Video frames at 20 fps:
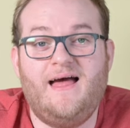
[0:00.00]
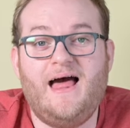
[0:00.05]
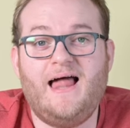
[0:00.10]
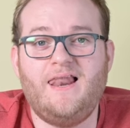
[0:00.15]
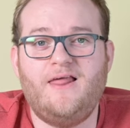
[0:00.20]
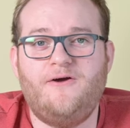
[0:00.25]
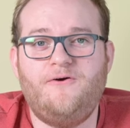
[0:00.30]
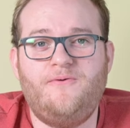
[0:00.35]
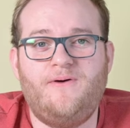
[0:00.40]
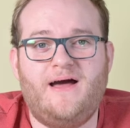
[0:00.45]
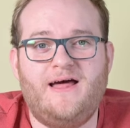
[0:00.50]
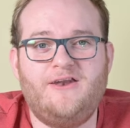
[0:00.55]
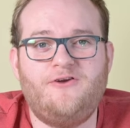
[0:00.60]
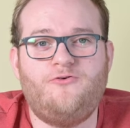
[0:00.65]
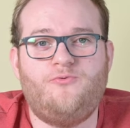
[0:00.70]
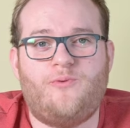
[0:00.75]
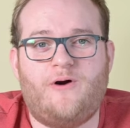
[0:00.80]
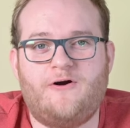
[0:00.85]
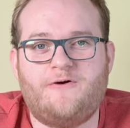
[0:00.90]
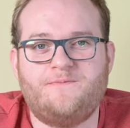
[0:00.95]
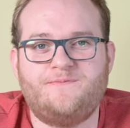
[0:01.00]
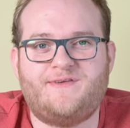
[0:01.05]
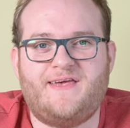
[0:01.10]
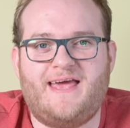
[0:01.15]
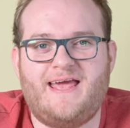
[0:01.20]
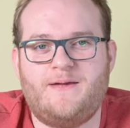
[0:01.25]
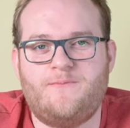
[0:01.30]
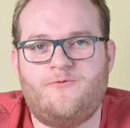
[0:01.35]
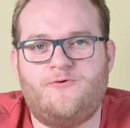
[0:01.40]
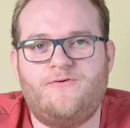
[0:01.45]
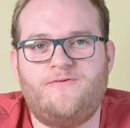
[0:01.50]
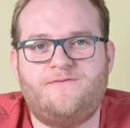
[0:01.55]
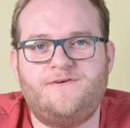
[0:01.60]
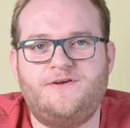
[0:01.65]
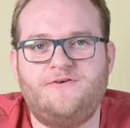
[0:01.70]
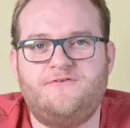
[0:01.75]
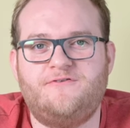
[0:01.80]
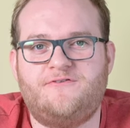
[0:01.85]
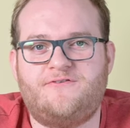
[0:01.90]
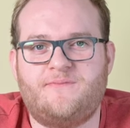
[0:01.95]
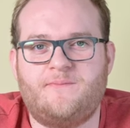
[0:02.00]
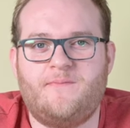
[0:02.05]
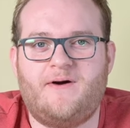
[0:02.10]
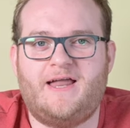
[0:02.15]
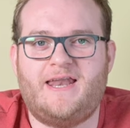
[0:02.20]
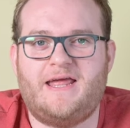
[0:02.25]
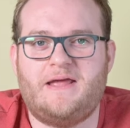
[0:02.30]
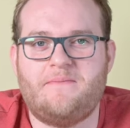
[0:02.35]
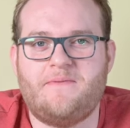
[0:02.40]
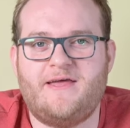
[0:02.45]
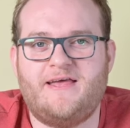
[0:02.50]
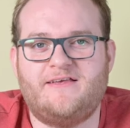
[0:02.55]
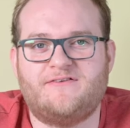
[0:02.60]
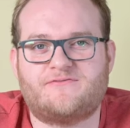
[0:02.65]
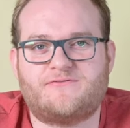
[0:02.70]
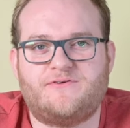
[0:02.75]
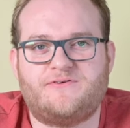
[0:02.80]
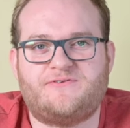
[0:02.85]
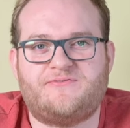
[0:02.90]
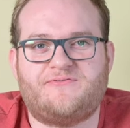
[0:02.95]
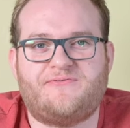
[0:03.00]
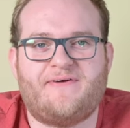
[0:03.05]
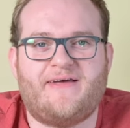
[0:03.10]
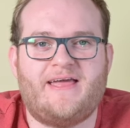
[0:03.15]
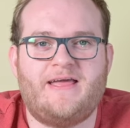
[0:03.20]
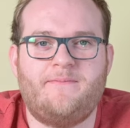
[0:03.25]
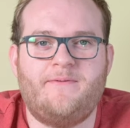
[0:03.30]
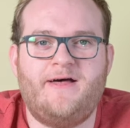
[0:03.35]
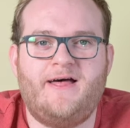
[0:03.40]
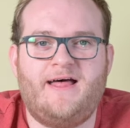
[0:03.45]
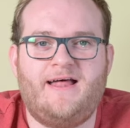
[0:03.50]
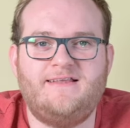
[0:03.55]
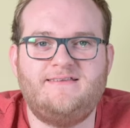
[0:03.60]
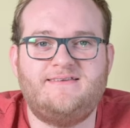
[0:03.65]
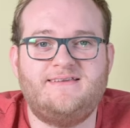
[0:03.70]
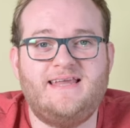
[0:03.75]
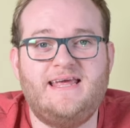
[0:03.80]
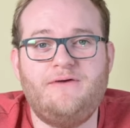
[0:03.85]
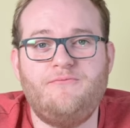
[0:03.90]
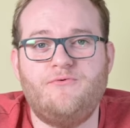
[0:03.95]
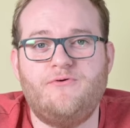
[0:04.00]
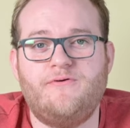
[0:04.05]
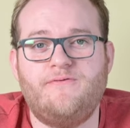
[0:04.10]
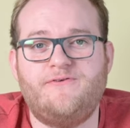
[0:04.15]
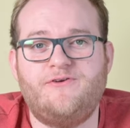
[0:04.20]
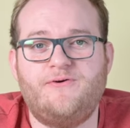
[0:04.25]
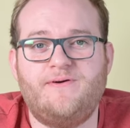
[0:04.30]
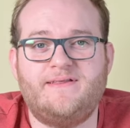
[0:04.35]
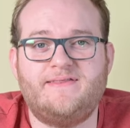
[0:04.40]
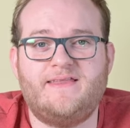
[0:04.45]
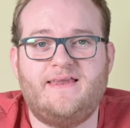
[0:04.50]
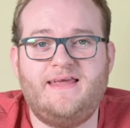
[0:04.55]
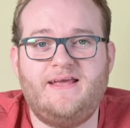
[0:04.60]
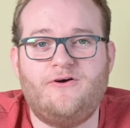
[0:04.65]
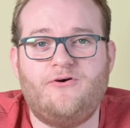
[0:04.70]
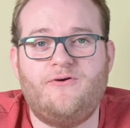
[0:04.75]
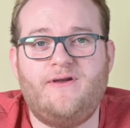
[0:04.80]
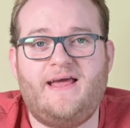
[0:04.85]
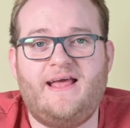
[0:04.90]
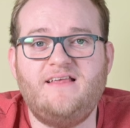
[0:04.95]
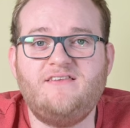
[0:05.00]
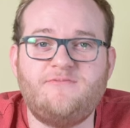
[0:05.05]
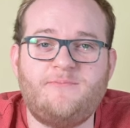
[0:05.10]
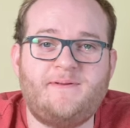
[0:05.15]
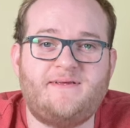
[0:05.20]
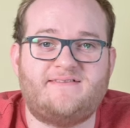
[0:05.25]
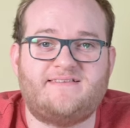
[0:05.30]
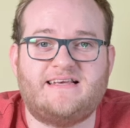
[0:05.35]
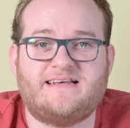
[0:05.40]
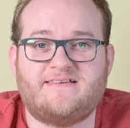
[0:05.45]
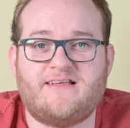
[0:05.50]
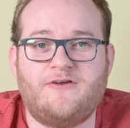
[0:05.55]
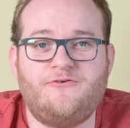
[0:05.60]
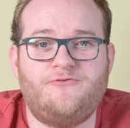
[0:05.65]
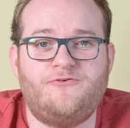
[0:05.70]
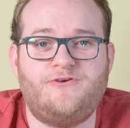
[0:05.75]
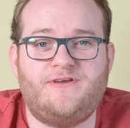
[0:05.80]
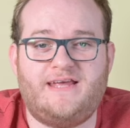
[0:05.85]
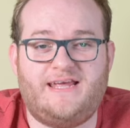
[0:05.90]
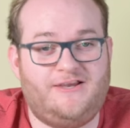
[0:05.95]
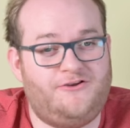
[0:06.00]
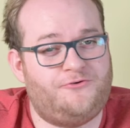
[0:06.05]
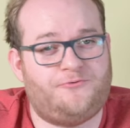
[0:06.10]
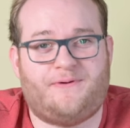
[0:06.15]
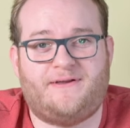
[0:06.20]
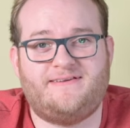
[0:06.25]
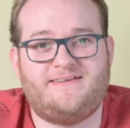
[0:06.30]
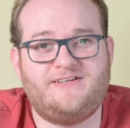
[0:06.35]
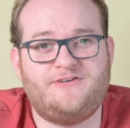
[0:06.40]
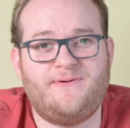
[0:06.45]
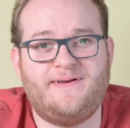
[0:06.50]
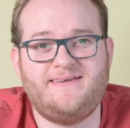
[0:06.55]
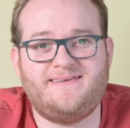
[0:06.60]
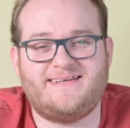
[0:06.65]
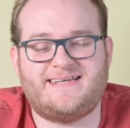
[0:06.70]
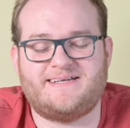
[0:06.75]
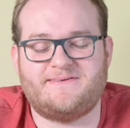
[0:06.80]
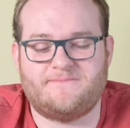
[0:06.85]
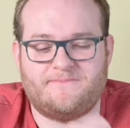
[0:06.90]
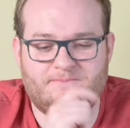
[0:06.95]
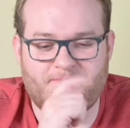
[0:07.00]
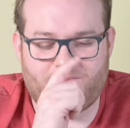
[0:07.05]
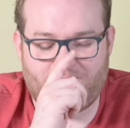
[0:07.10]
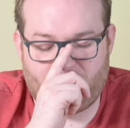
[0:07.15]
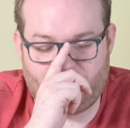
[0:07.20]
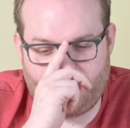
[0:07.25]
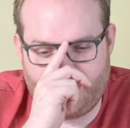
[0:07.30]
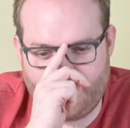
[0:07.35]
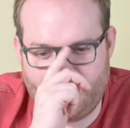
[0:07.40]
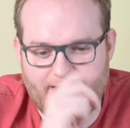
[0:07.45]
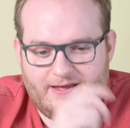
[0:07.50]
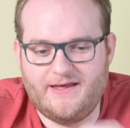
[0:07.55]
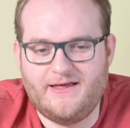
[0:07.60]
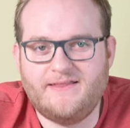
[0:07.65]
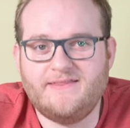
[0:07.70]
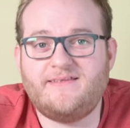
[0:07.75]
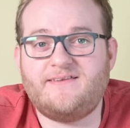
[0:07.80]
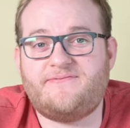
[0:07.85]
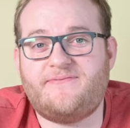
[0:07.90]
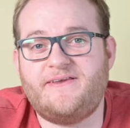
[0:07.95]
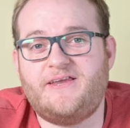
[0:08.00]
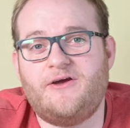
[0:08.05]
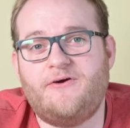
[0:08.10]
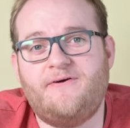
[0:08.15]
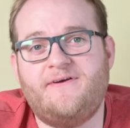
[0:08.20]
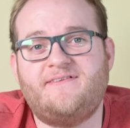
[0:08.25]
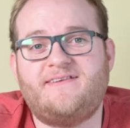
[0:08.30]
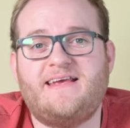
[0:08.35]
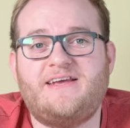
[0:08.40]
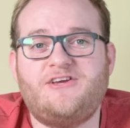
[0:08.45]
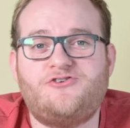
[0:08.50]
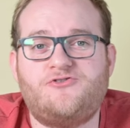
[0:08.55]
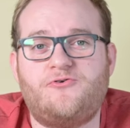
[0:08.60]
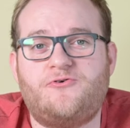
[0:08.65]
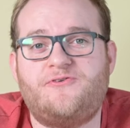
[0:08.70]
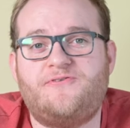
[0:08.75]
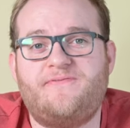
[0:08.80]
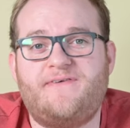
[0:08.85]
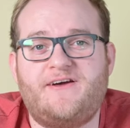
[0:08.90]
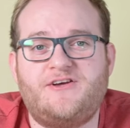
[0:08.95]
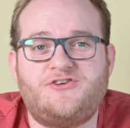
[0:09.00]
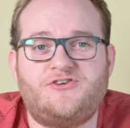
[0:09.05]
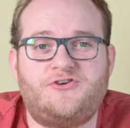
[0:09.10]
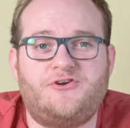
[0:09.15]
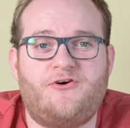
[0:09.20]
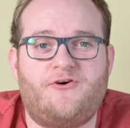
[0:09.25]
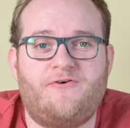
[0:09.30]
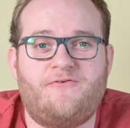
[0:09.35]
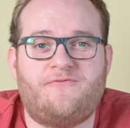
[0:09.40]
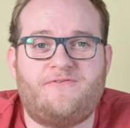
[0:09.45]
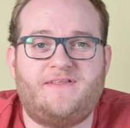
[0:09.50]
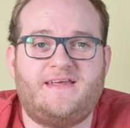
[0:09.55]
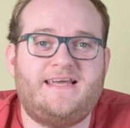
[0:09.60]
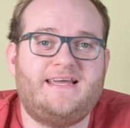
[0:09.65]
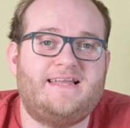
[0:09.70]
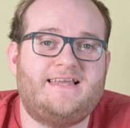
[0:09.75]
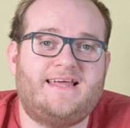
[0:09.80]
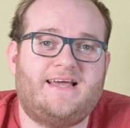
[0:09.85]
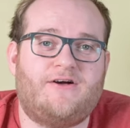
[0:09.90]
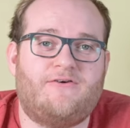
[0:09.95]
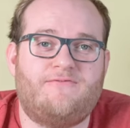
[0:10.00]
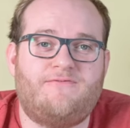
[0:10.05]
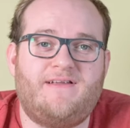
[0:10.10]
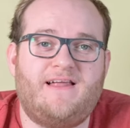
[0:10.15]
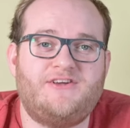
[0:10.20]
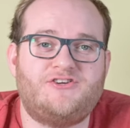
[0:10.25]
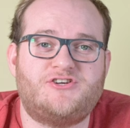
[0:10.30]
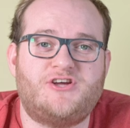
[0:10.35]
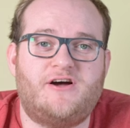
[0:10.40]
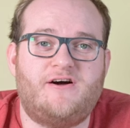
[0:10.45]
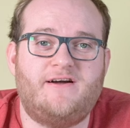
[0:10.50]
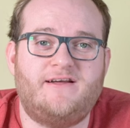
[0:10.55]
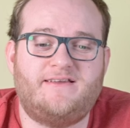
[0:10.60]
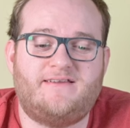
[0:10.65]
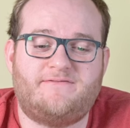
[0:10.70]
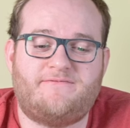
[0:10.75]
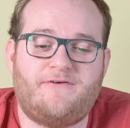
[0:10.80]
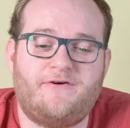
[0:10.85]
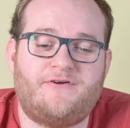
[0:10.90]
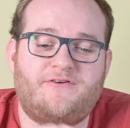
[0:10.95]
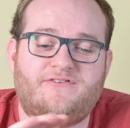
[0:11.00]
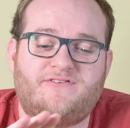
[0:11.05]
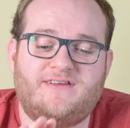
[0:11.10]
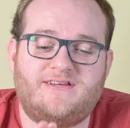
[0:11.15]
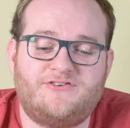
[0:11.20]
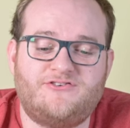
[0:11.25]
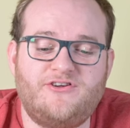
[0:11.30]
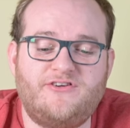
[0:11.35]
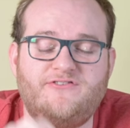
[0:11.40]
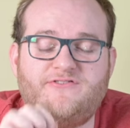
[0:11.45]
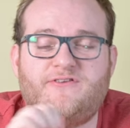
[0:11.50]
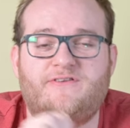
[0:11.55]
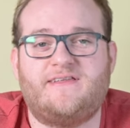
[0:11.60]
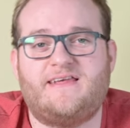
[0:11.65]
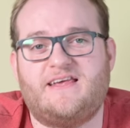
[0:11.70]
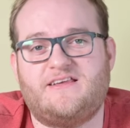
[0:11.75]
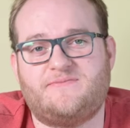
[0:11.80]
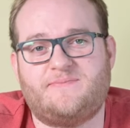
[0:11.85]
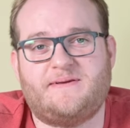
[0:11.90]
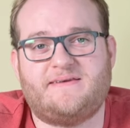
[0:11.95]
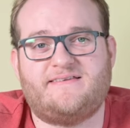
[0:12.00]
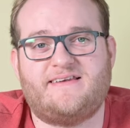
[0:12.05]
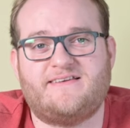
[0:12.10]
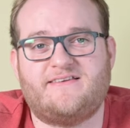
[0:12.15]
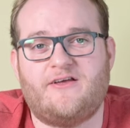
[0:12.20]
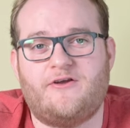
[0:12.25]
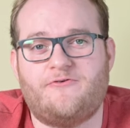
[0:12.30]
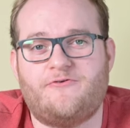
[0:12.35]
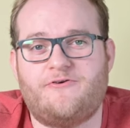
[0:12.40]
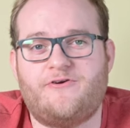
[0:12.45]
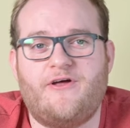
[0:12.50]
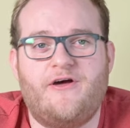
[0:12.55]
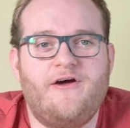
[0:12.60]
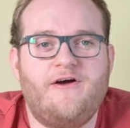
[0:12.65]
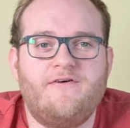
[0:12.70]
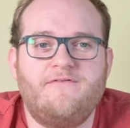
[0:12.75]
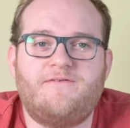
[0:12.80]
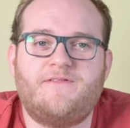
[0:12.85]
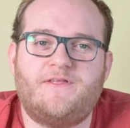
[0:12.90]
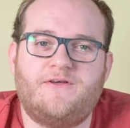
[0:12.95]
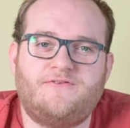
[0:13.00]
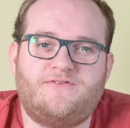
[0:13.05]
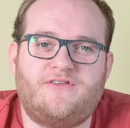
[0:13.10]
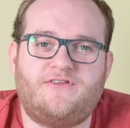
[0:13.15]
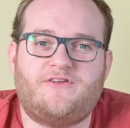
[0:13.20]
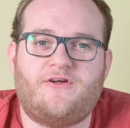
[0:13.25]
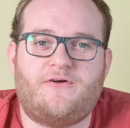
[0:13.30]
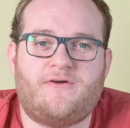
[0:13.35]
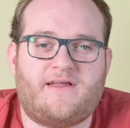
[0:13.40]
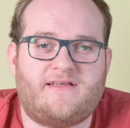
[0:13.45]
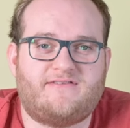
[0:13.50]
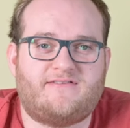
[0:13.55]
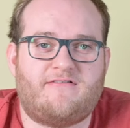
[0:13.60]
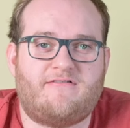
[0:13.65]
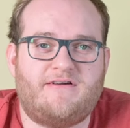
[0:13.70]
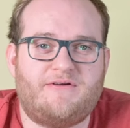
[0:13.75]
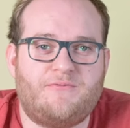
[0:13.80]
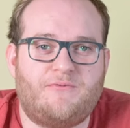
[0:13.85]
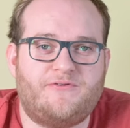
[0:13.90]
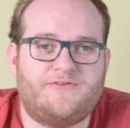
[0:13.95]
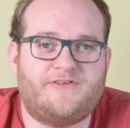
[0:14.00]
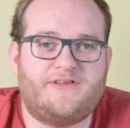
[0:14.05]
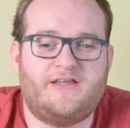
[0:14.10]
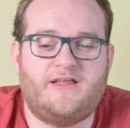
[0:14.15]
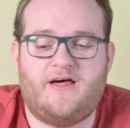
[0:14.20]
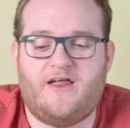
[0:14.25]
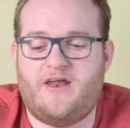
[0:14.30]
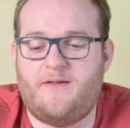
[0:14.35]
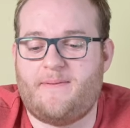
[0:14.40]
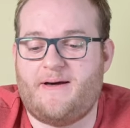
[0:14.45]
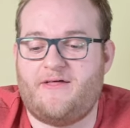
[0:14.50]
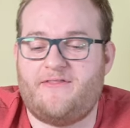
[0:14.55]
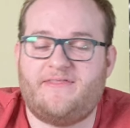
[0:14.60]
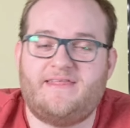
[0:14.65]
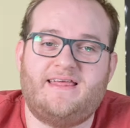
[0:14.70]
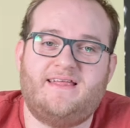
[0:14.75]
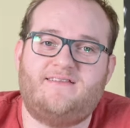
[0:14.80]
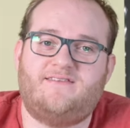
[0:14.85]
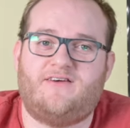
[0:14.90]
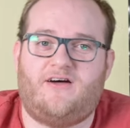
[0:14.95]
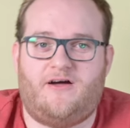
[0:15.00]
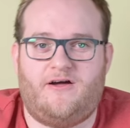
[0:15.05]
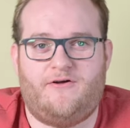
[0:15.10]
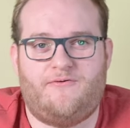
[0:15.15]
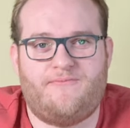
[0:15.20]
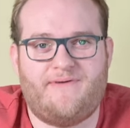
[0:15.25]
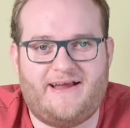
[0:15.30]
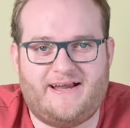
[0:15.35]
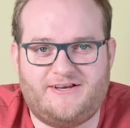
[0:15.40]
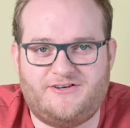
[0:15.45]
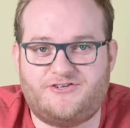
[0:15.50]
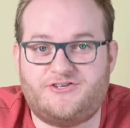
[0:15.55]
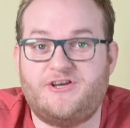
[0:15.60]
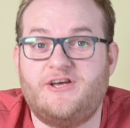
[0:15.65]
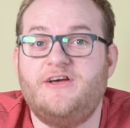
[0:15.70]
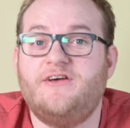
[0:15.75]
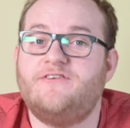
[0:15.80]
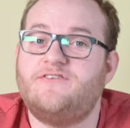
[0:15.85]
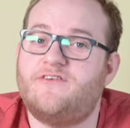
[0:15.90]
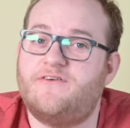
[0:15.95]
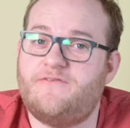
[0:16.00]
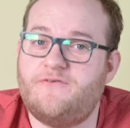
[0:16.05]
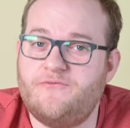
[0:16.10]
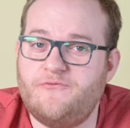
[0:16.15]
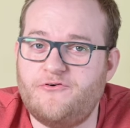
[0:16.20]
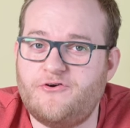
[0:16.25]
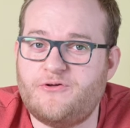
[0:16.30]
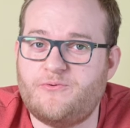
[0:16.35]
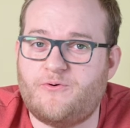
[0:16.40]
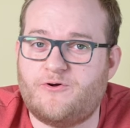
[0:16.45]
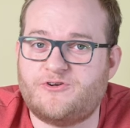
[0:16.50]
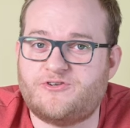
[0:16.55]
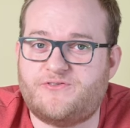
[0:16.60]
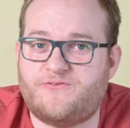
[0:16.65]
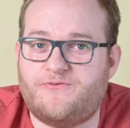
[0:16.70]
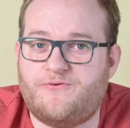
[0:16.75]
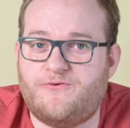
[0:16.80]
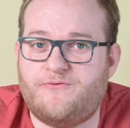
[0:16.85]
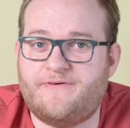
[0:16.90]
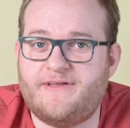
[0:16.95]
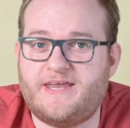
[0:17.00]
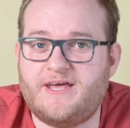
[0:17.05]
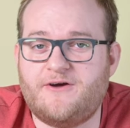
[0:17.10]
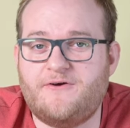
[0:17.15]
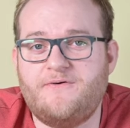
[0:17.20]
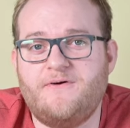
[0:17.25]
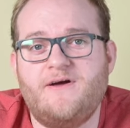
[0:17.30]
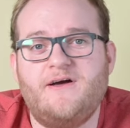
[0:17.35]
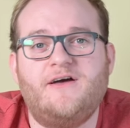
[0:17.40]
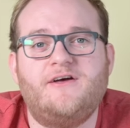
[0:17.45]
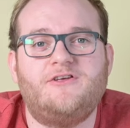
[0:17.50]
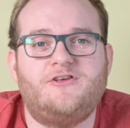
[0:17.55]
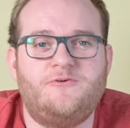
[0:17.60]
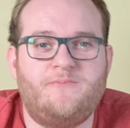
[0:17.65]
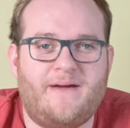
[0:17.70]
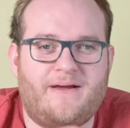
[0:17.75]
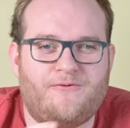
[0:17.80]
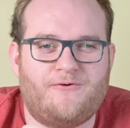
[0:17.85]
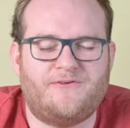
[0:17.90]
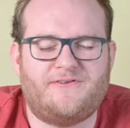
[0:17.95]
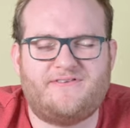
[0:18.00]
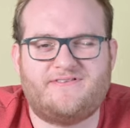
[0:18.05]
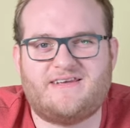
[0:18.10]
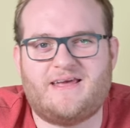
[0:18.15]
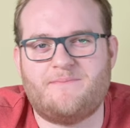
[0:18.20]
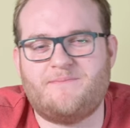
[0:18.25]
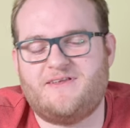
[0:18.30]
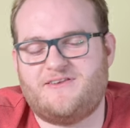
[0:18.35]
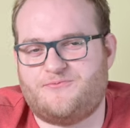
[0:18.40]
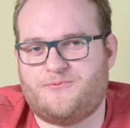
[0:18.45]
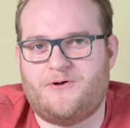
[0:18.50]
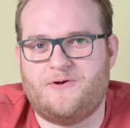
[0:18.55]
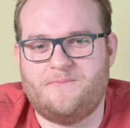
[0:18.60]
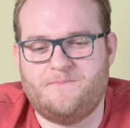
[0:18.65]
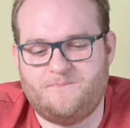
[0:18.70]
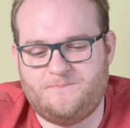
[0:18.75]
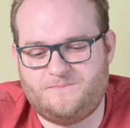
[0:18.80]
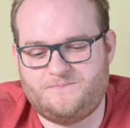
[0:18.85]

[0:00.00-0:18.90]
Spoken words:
Hello and welcome to Hamer Reviews. My name is Christopher Hamer and today we're reviewing the Nikon SB-600 in 2020. This video is a shorter version of the Nikon Flash Guide, focusing just on the SB-600 for those that don't necessarily want to learn about the entire range. So if you've already watched the full video, you may want to skip this one.